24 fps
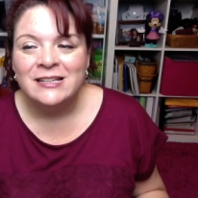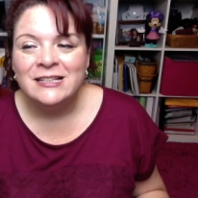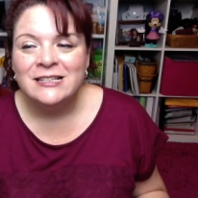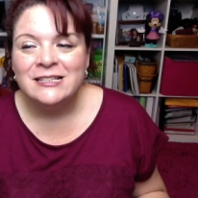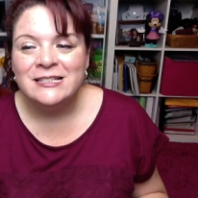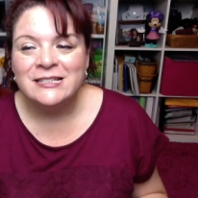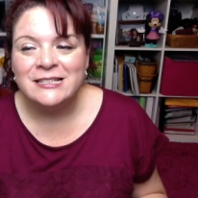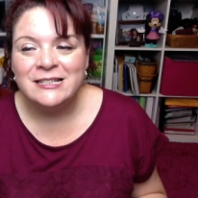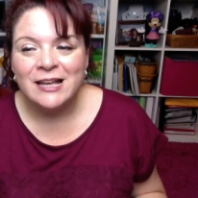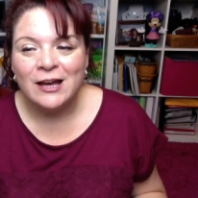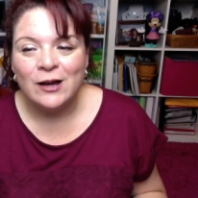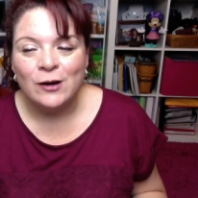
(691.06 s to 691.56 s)

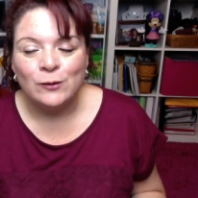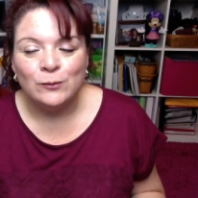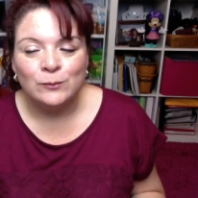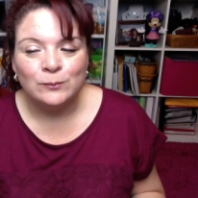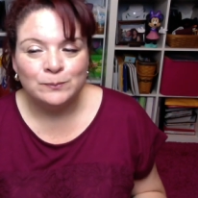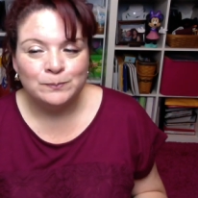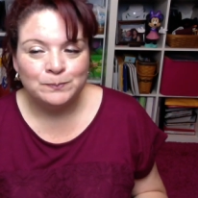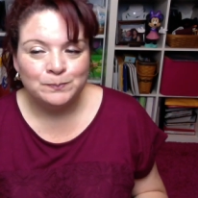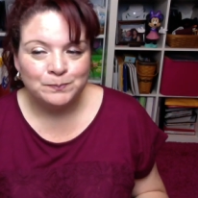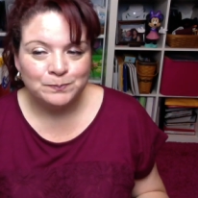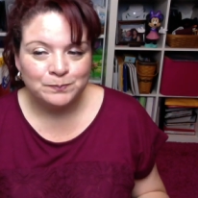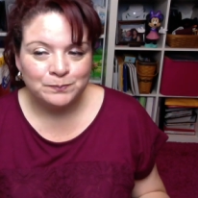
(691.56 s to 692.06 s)
So
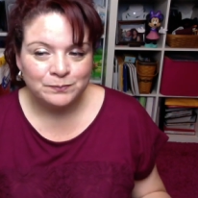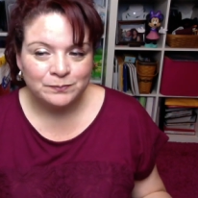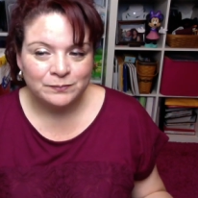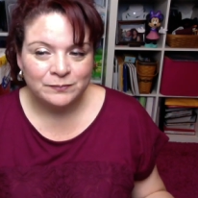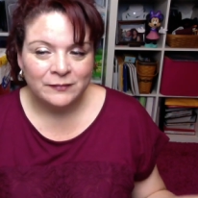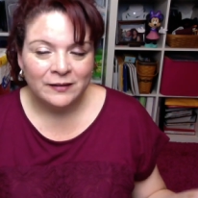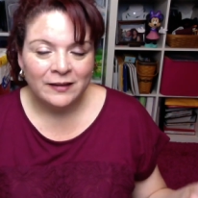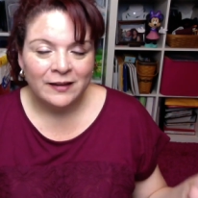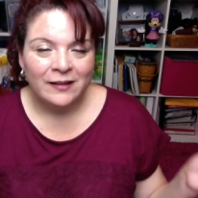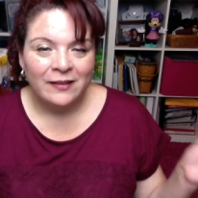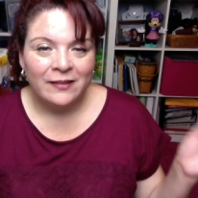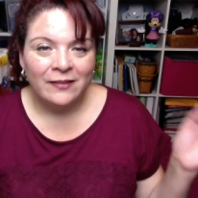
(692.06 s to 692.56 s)

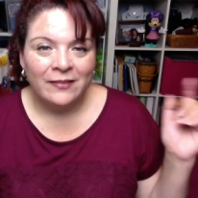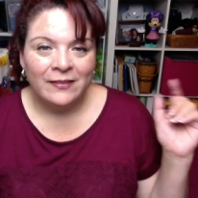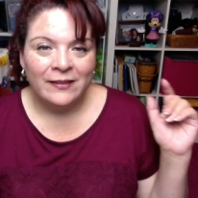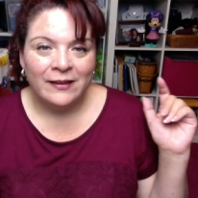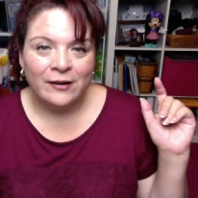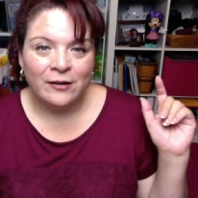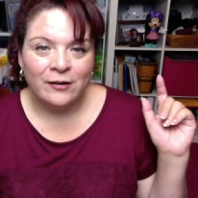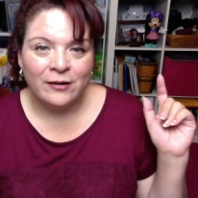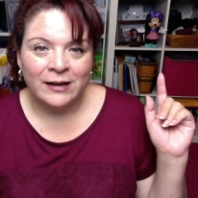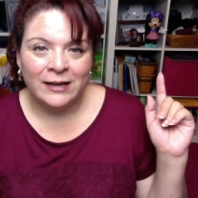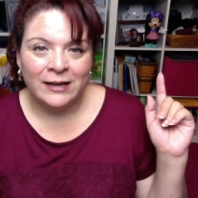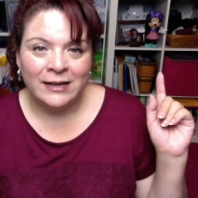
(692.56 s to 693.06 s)

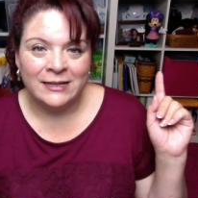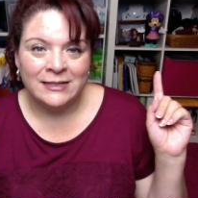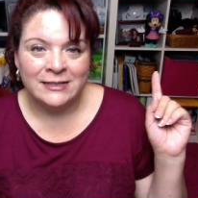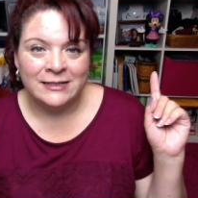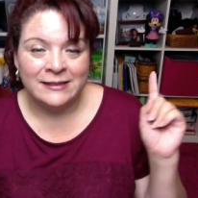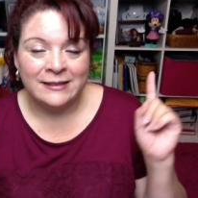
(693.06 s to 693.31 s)
there is,